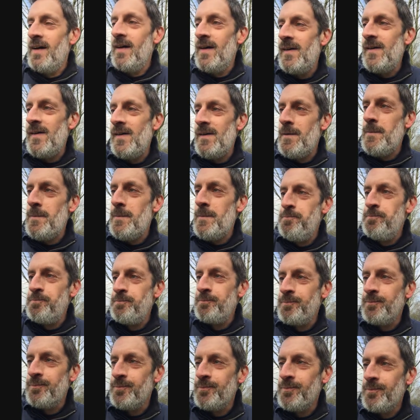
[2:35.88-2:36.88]

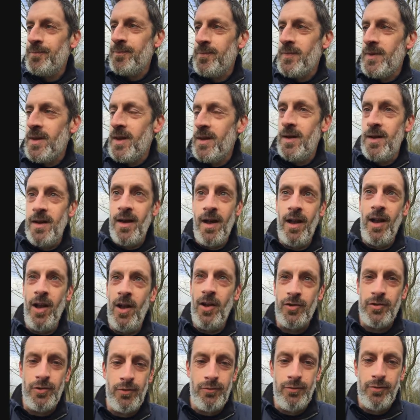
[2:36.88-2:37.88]

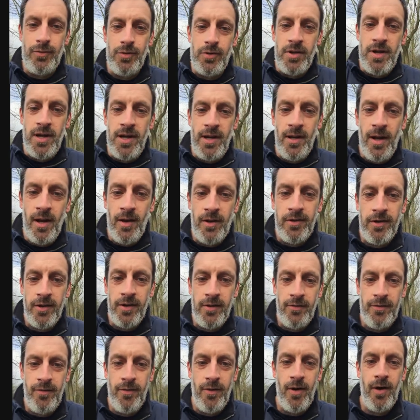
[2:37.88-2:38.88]
Lots of running, lots
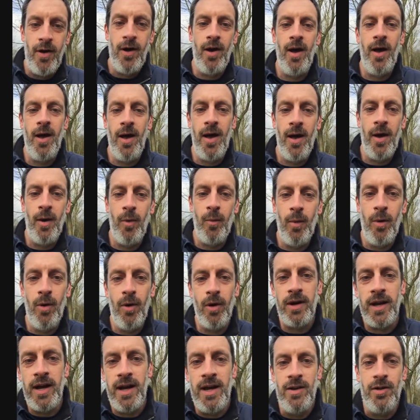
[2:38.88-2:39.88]
of
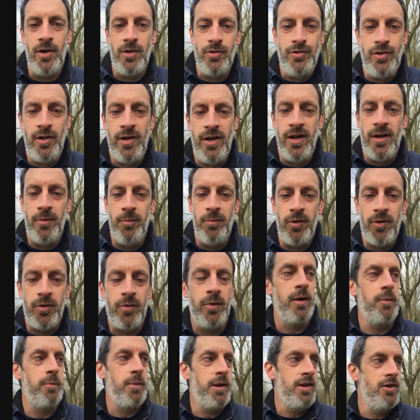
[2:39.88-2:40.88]
work in the gym,
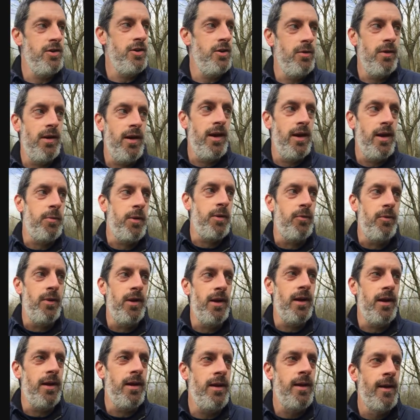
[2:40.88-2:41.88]
swimming, you name it
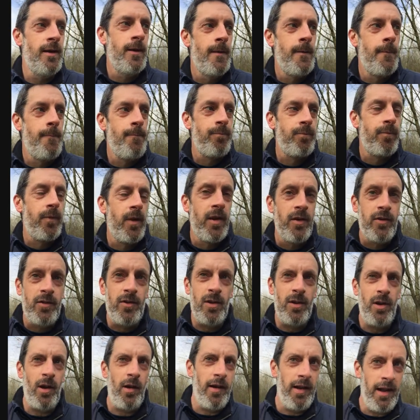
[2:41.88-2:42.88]
really.
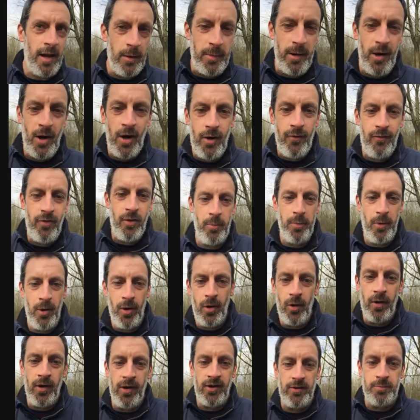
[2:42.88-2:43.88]
It's gone a little bit off the
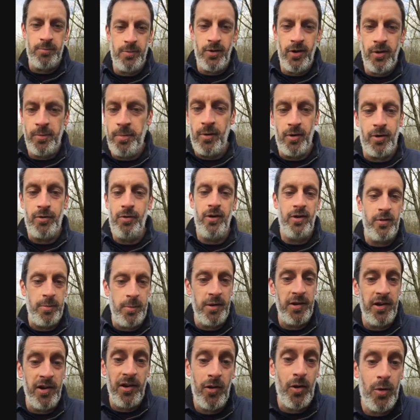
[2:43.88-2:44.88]
boil this month, but
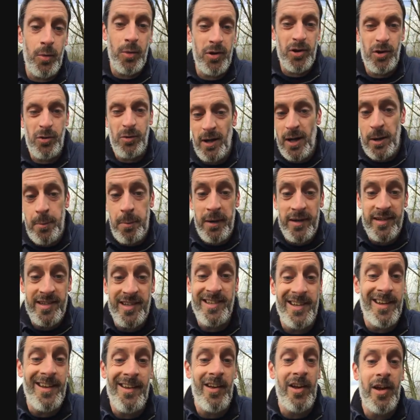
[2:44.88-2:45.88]
Christmas is always a really
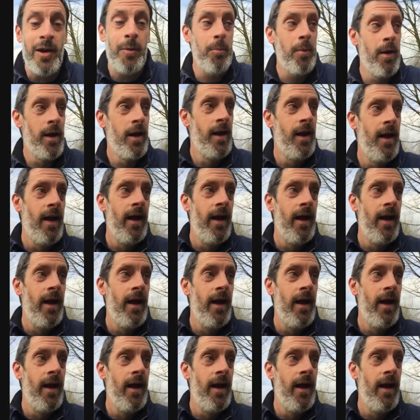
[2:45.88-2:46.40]
busy time.